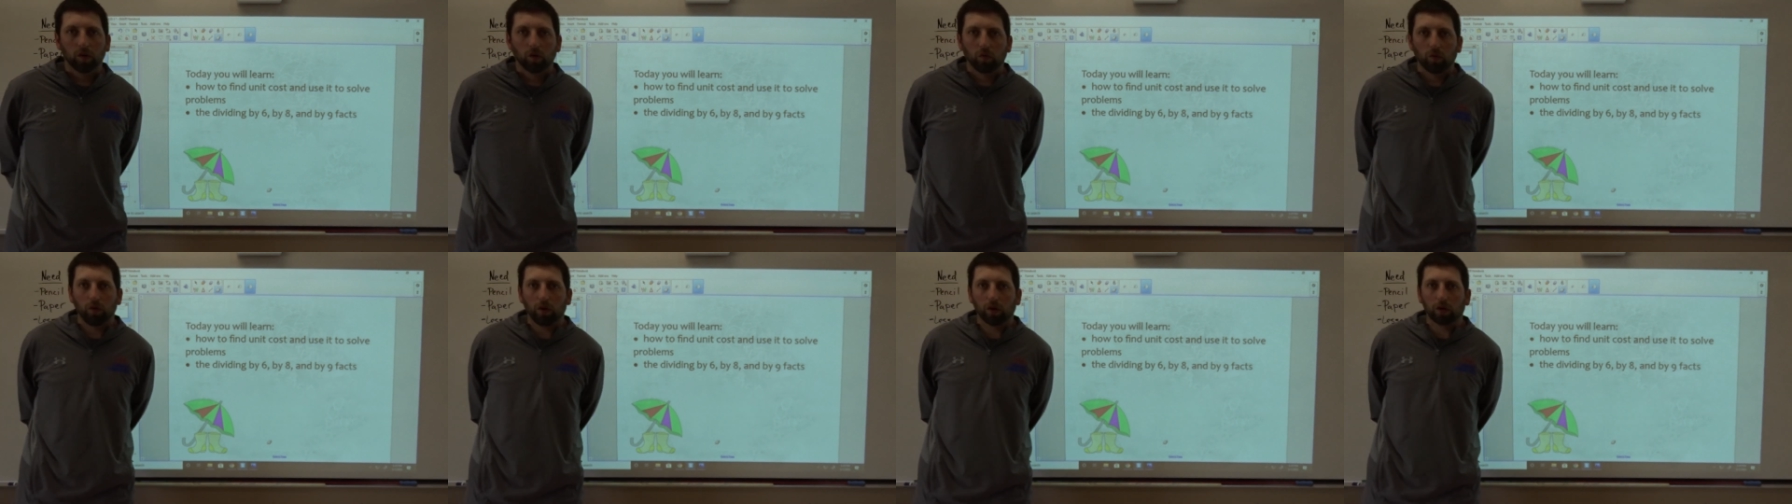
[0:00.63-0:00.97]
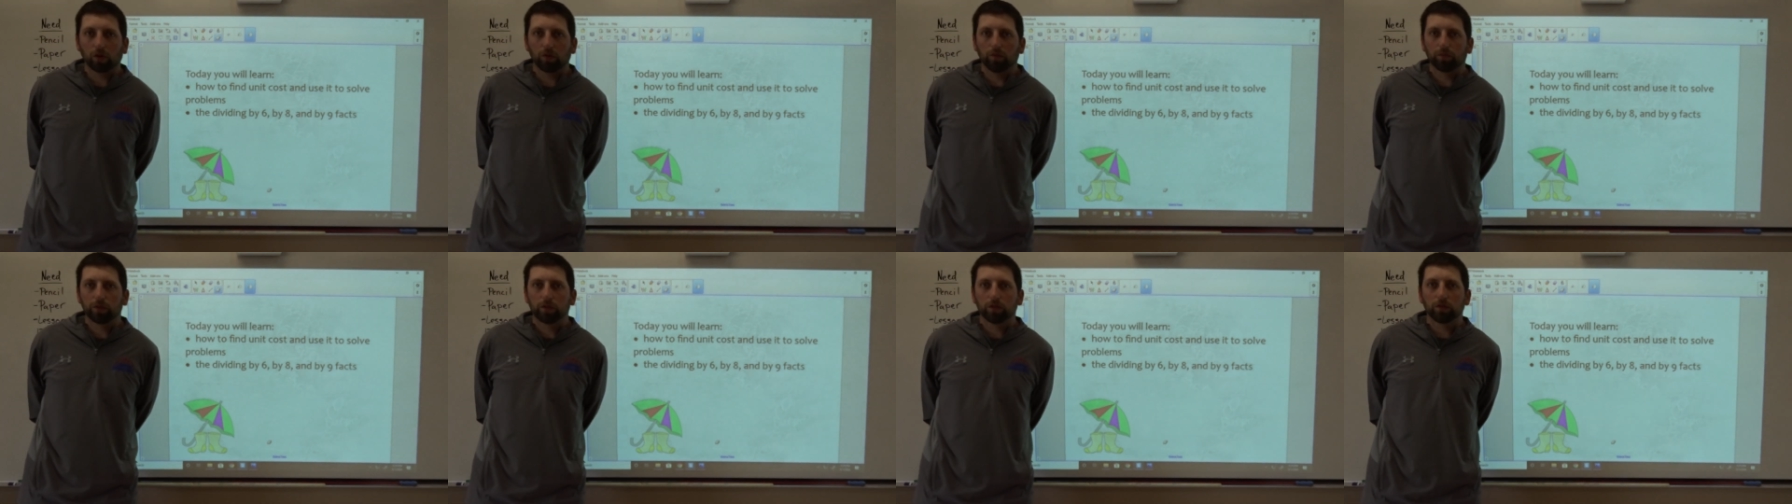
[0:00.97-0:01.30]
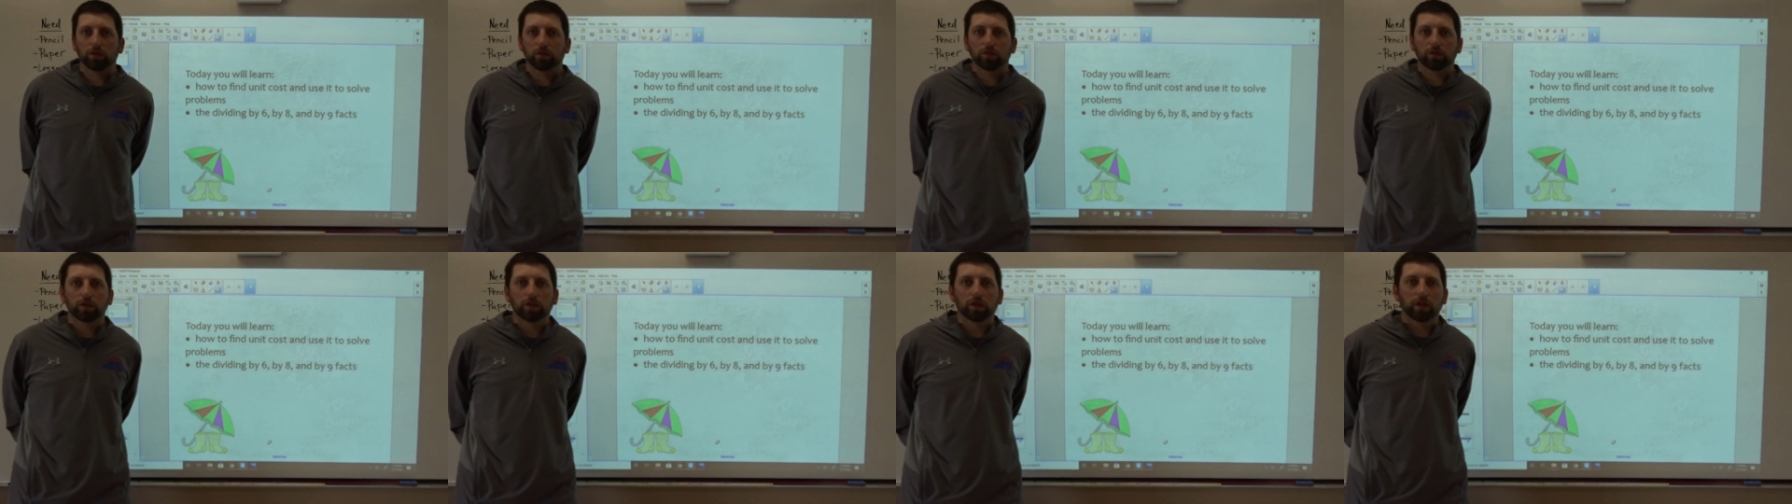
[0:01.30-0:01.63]
Welcome
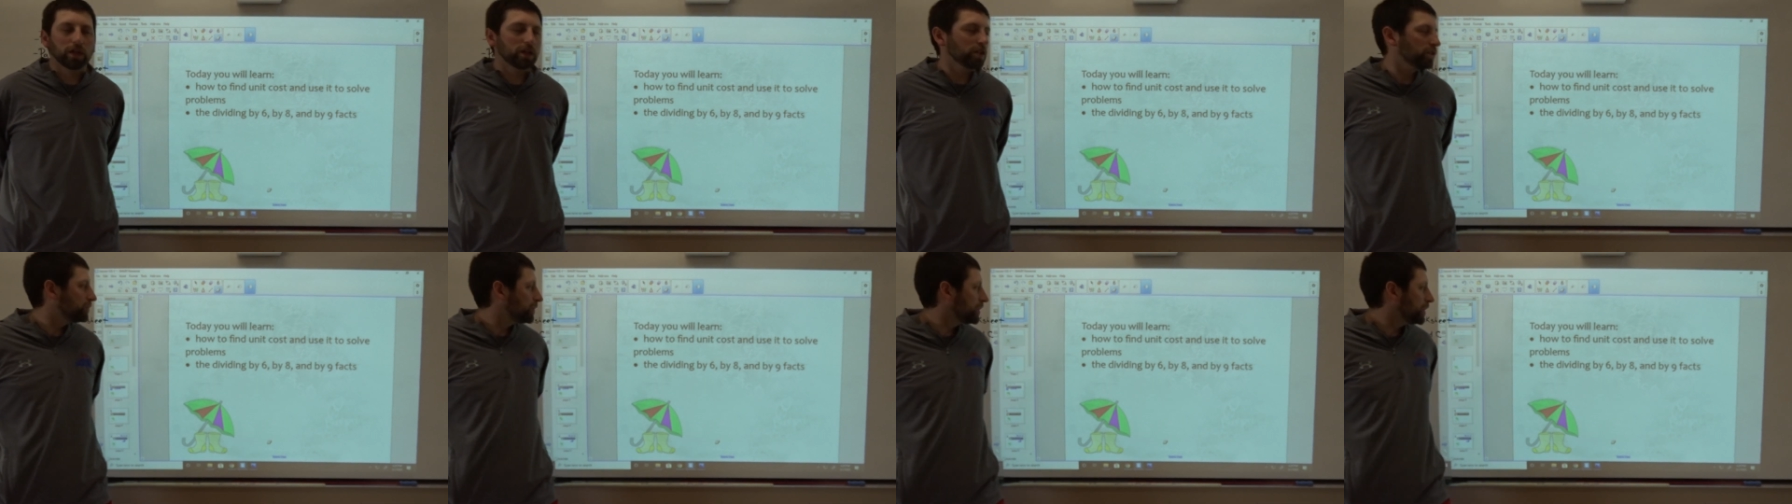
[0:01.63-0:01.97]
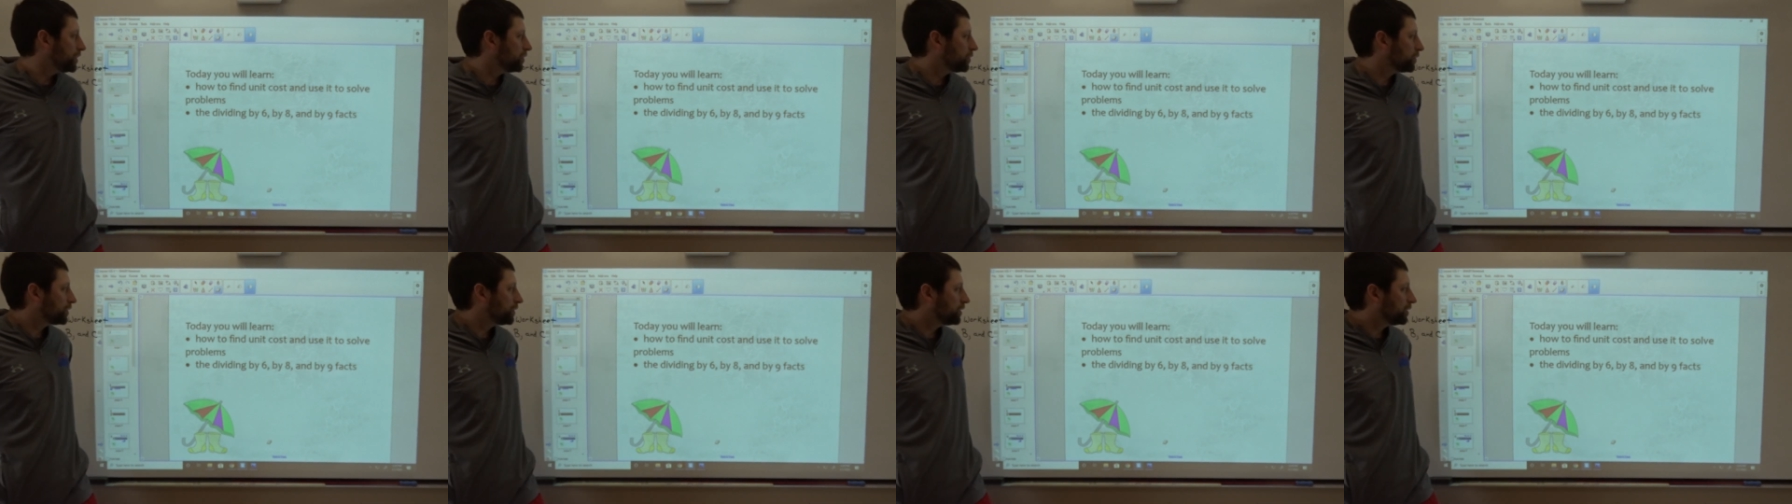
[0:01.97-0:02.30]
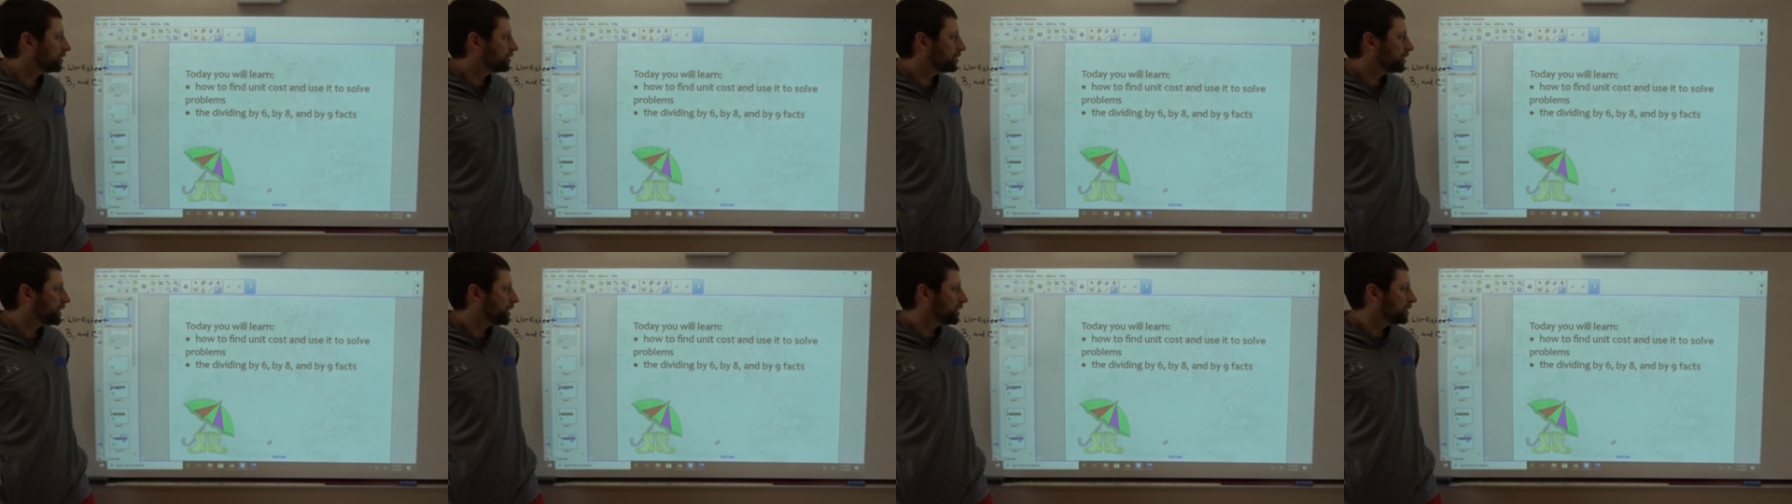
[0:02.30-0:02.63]
to today's video,
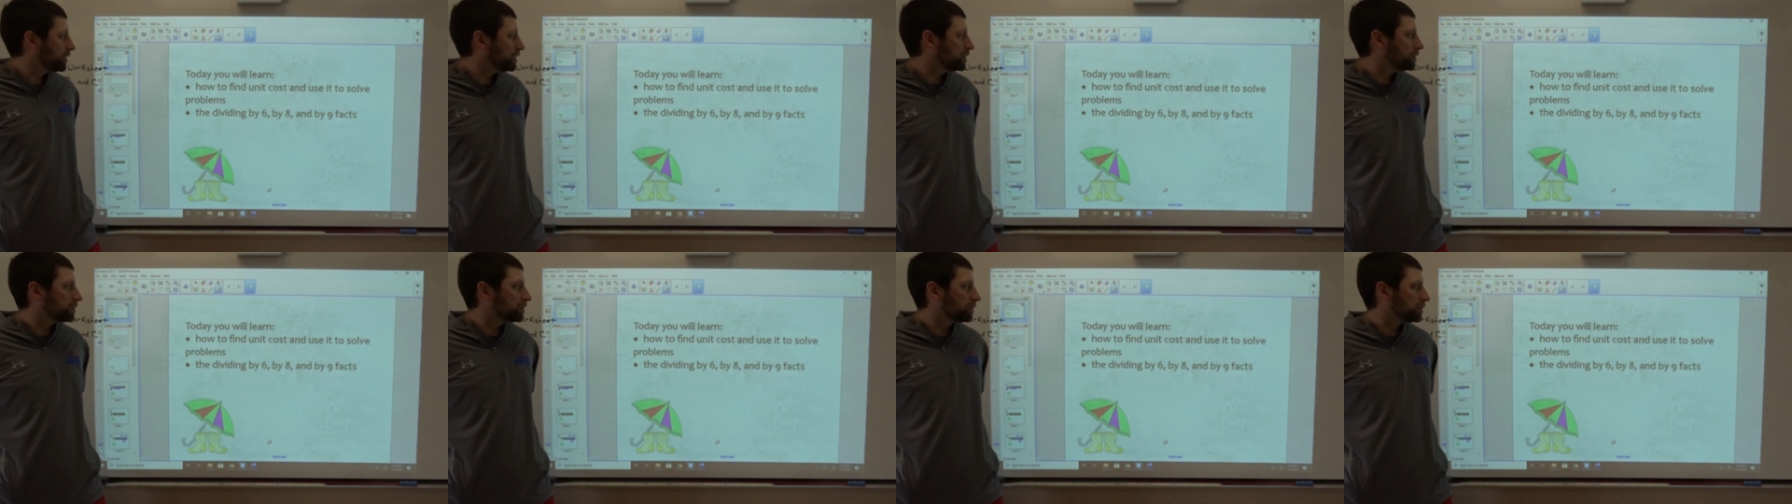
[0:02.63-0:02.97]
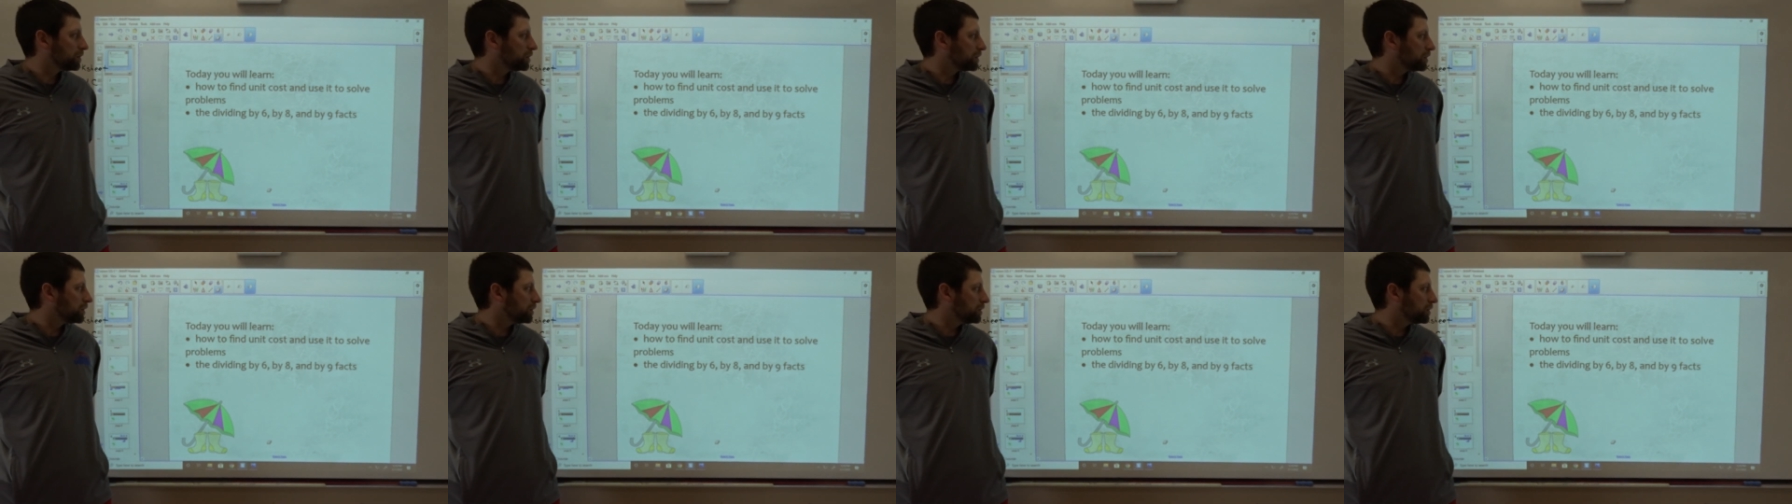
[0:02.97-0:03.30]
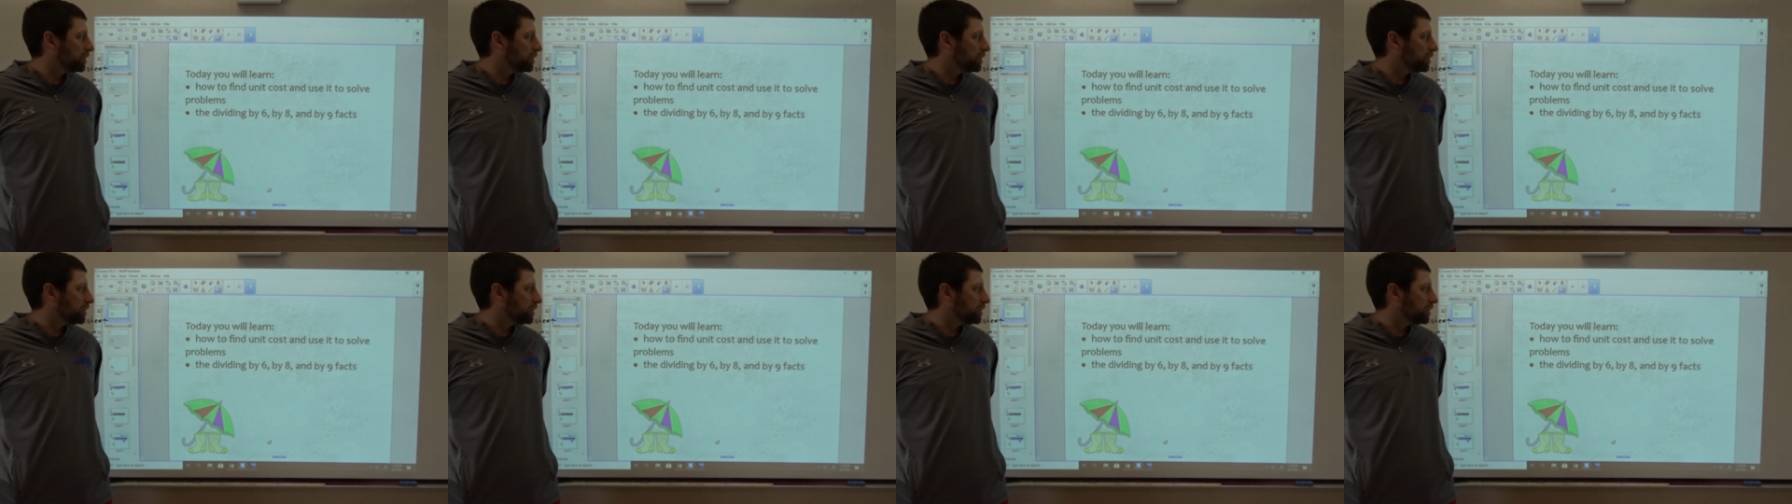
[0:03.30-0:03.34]
third graders.